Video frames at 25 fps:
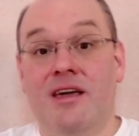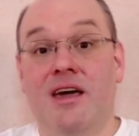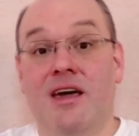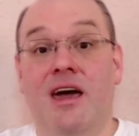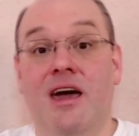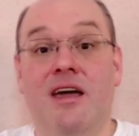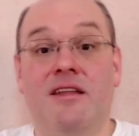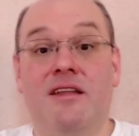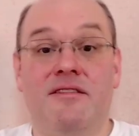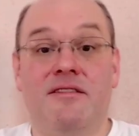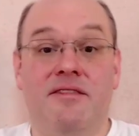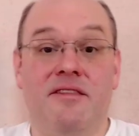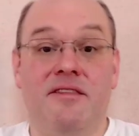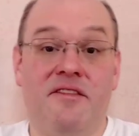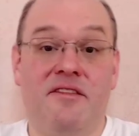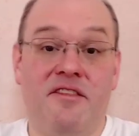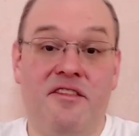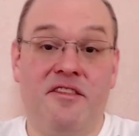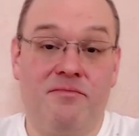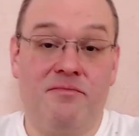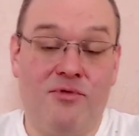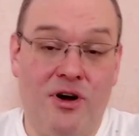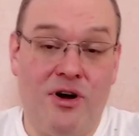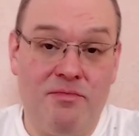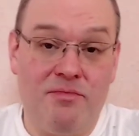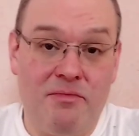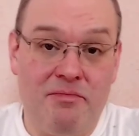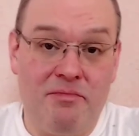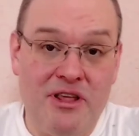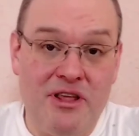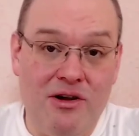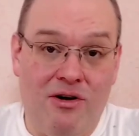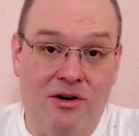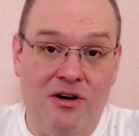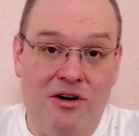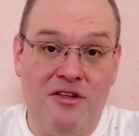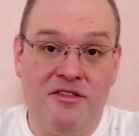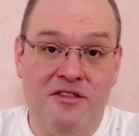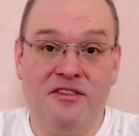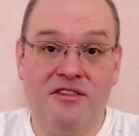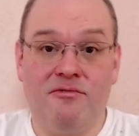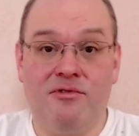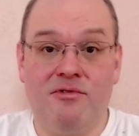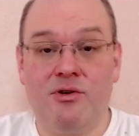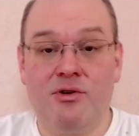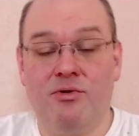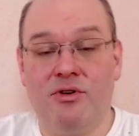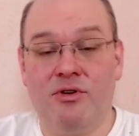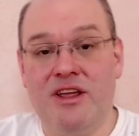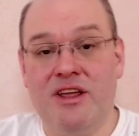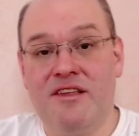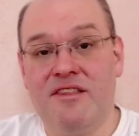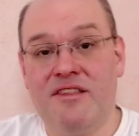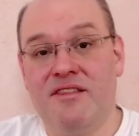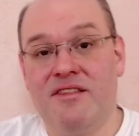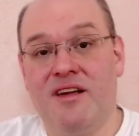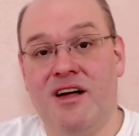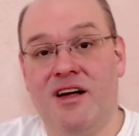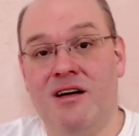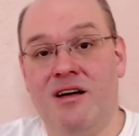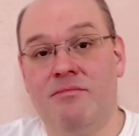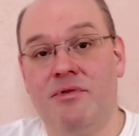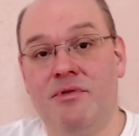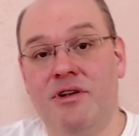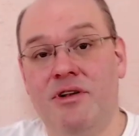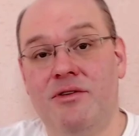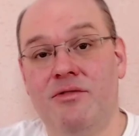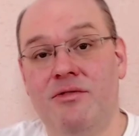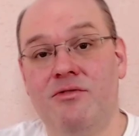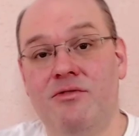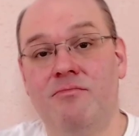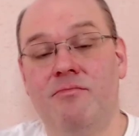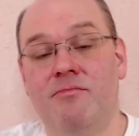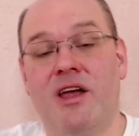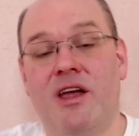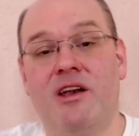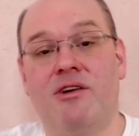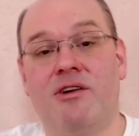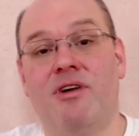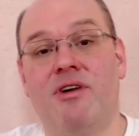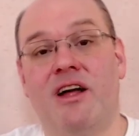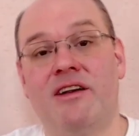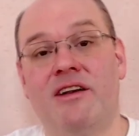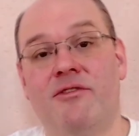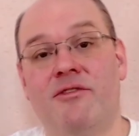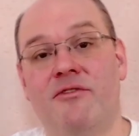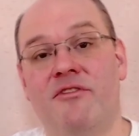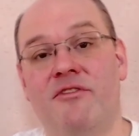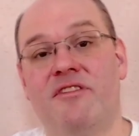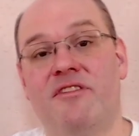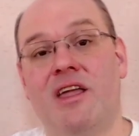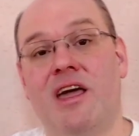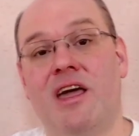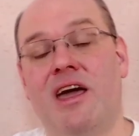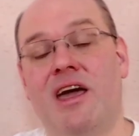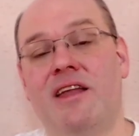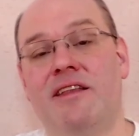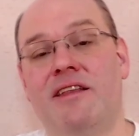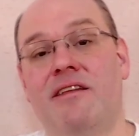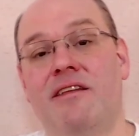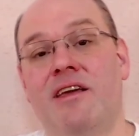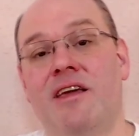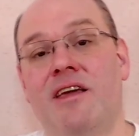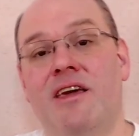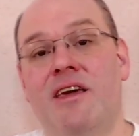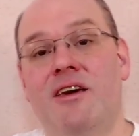And this is probably also a good example to better understand